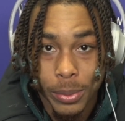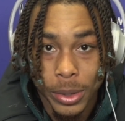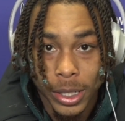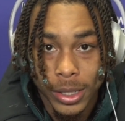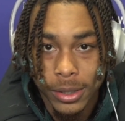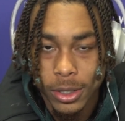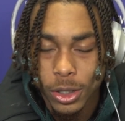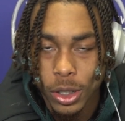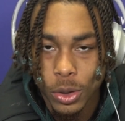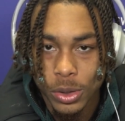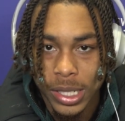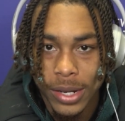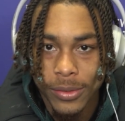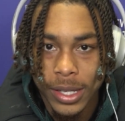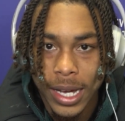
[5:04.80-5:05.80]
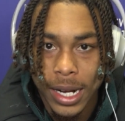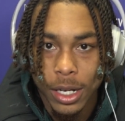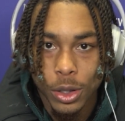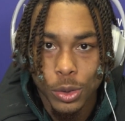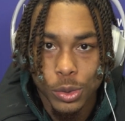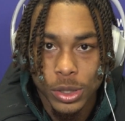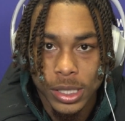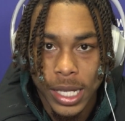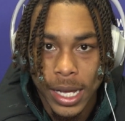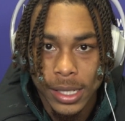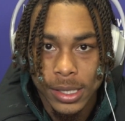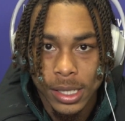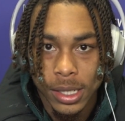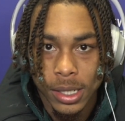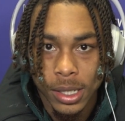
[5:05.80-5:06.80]
but, you know, definitely got to use
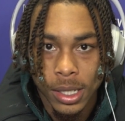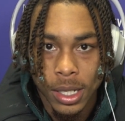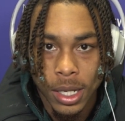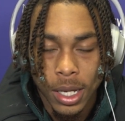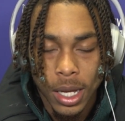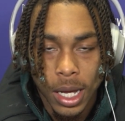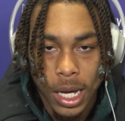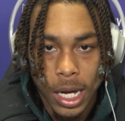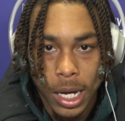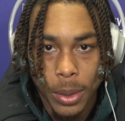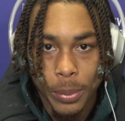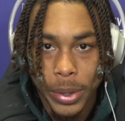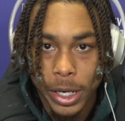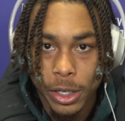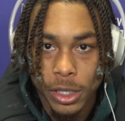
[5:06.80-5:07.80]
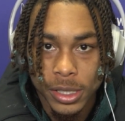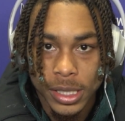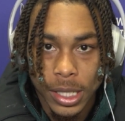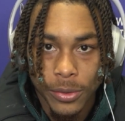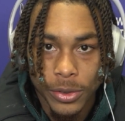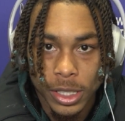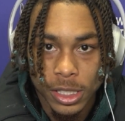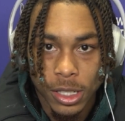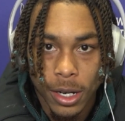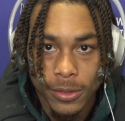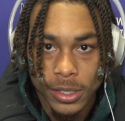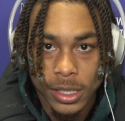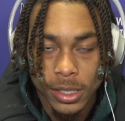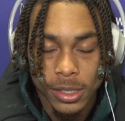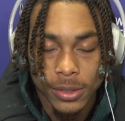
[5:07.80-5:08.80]
that to better yourself in this
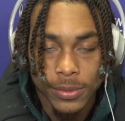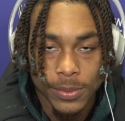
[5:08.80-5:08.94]
offseason.